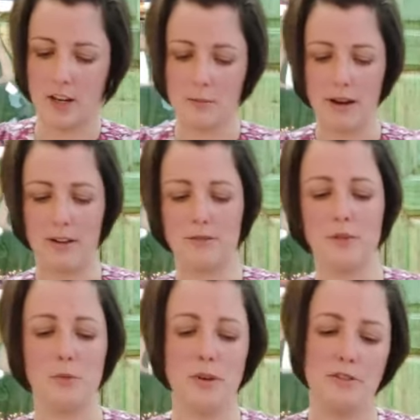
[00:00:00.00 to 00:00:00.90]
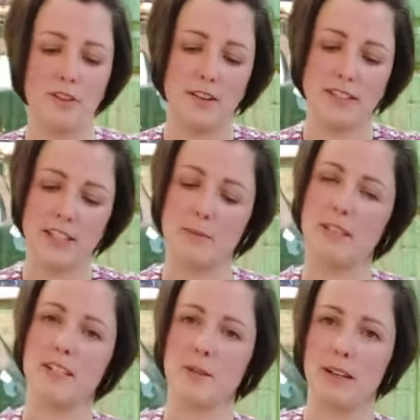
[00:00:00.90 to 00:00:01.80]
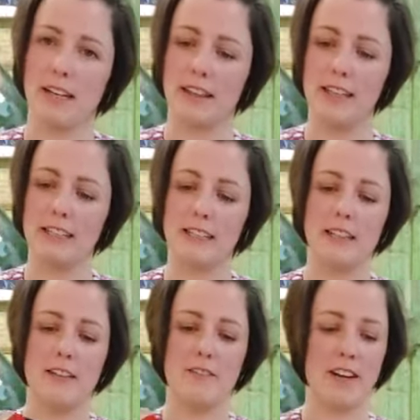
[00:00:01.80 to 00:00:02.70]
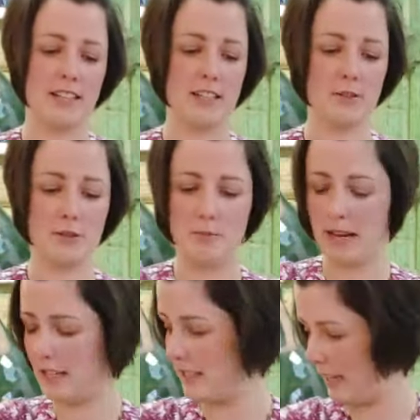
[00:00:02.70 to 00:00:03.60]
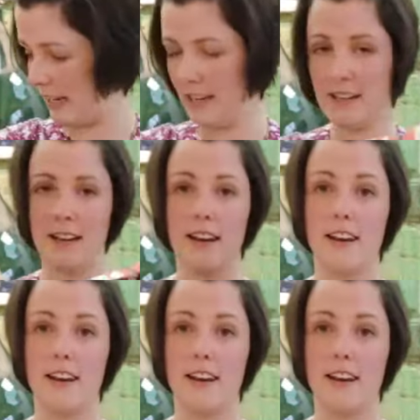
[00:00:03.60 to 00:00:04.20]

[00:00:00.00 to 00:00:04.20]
About 0.5 centimetres, something like that. Right, so that's all basted in.